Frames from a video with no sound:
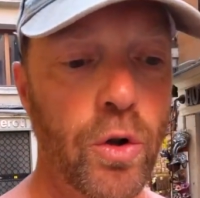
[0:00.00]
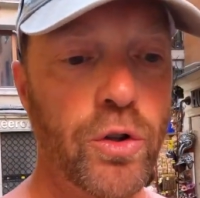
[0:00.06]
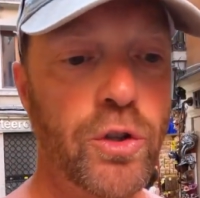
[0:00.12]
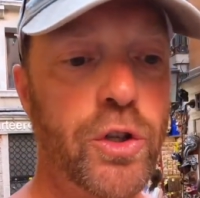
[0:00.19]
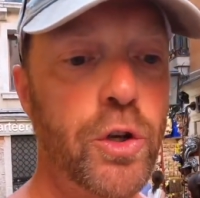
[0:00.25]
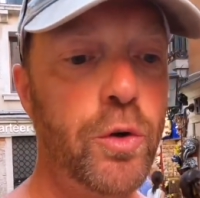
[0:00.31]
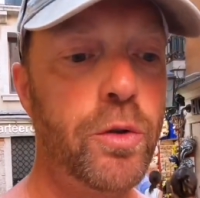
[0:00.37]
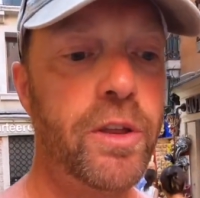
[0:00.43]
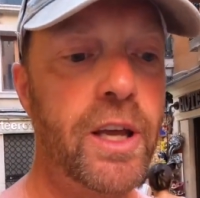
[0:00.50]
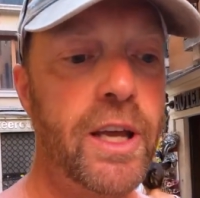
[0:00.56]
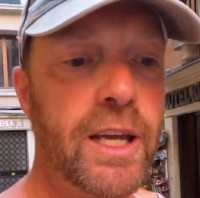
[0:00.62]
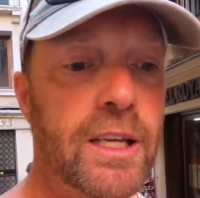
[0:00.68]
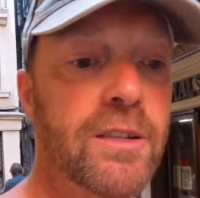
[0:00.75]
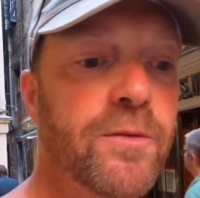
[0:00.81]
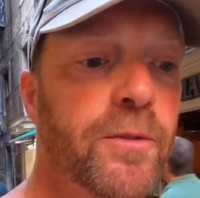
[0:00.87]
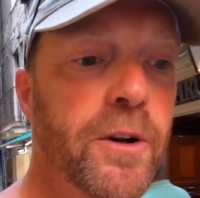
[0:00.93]
2
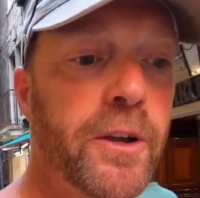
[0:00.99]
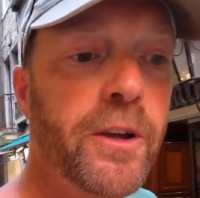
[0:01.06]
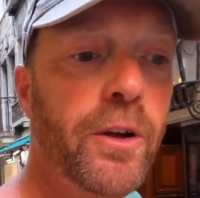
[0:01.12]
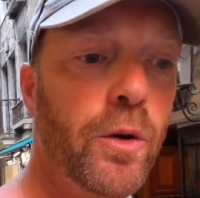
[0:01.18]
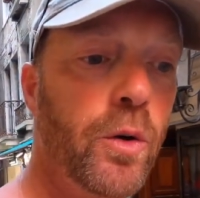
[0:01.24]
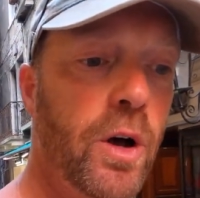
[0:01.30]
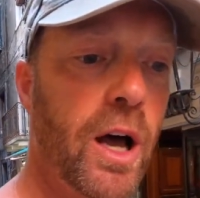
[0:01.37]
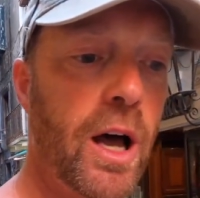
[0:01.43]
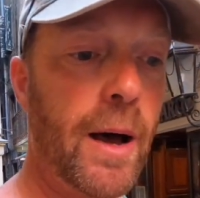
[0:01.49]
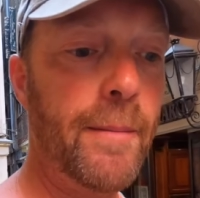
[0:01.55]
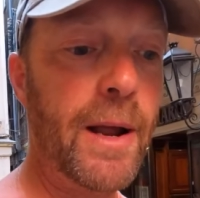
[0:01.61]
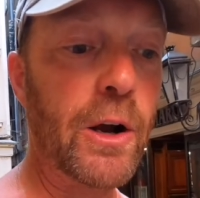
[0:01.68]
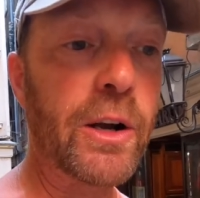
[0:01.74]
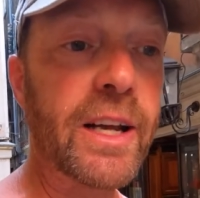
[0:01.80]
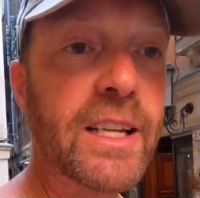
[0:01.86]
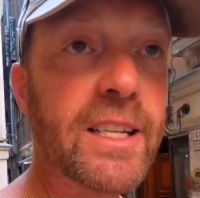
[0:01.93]
things for you
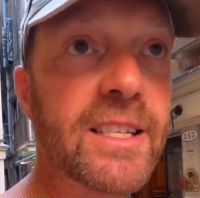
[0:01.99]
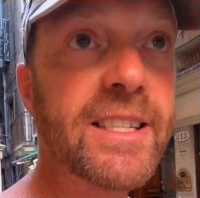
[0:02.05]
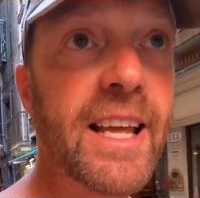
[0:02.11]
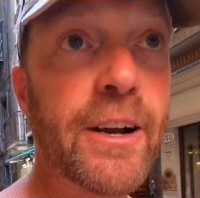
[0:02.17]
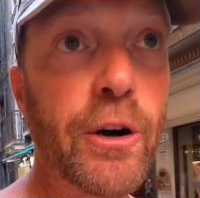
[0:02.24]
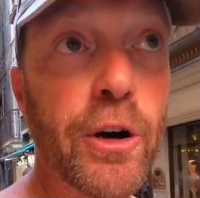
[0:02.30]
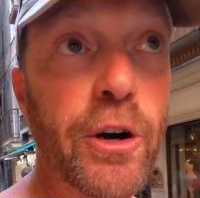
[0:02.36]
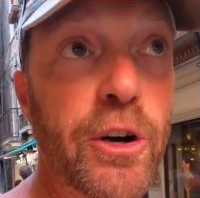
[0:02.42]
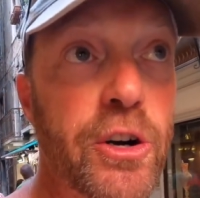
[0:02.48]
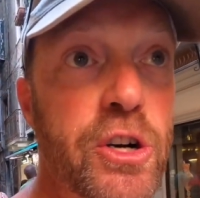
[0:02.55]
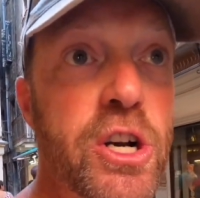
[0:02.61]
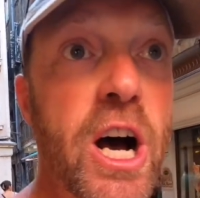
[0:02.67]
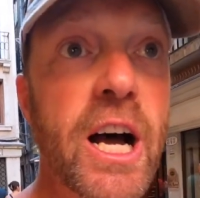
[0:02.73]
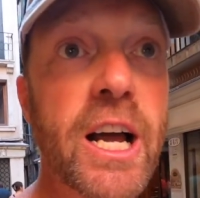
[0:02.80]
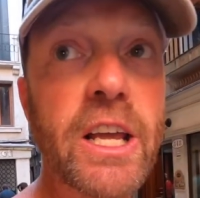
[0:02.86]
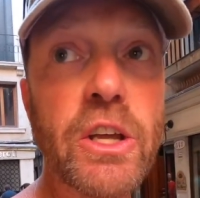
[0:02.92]
Americans that are
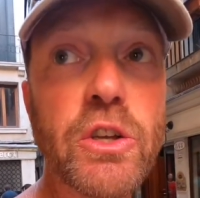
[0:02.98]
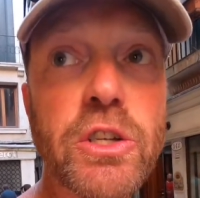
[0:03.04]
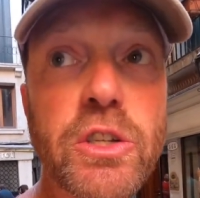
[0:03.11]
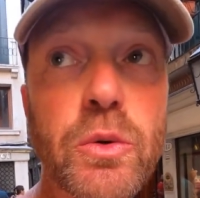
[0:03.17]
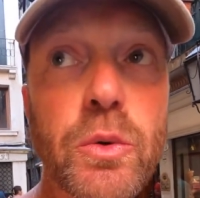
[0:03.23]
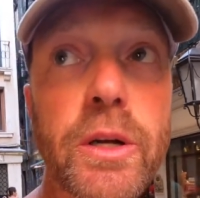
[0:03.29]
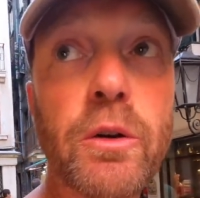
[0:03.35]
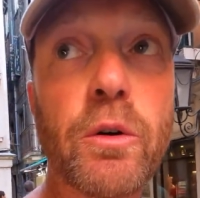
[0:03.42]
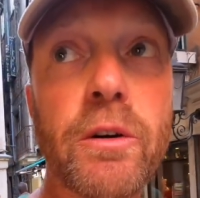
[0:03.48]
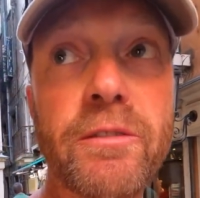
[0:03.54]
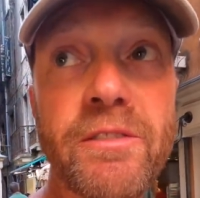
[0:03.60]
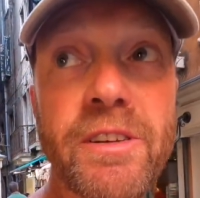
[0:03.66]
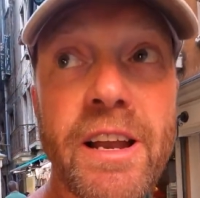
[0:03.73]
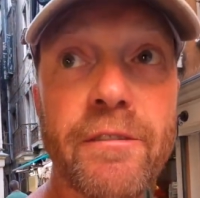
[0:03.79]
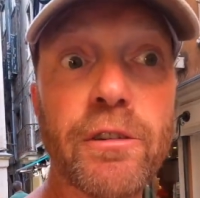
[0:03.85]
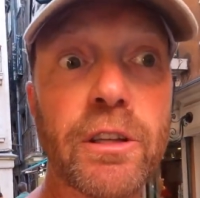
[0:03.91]
not used to it or
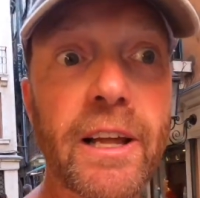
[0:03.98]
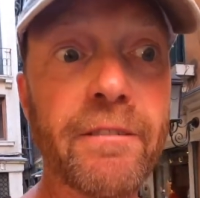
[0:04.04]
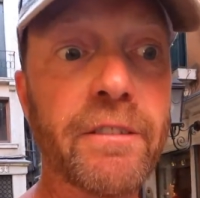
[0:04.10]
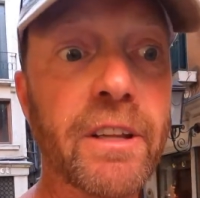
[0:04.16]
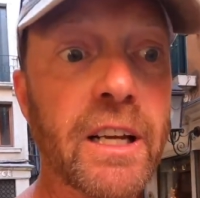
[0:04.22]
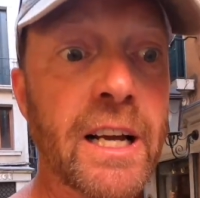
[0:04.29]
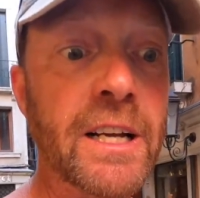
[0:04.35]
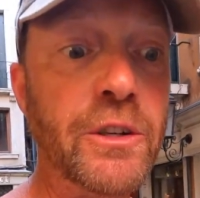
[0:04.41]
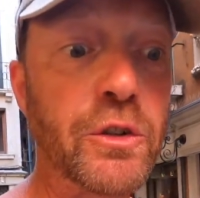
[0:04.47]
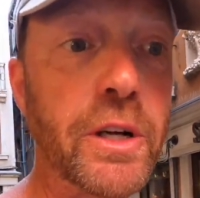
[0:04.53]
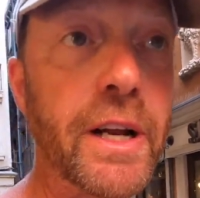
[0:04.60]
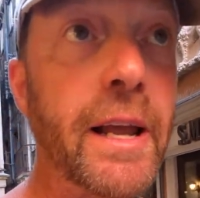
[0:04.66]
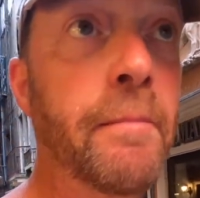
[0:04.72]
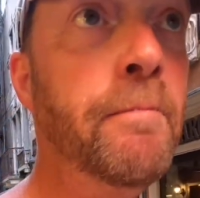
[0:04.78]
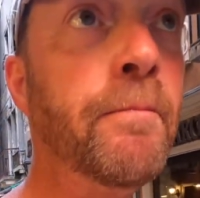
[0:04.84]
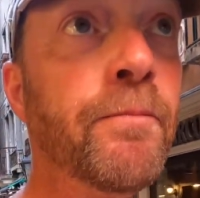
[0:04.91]
have never left the country.